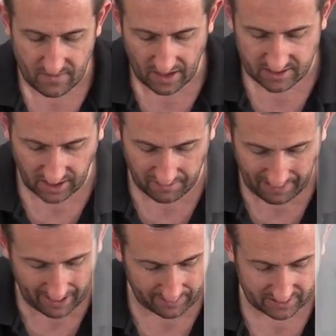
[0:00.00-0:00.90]
So
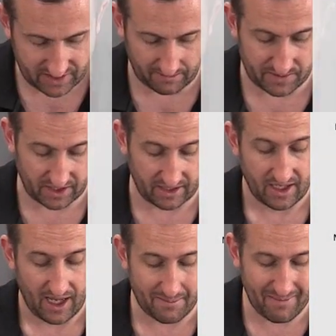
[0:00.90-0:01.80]
power consumption,
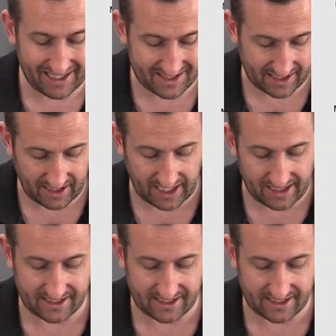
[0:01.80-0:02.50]
amazingly the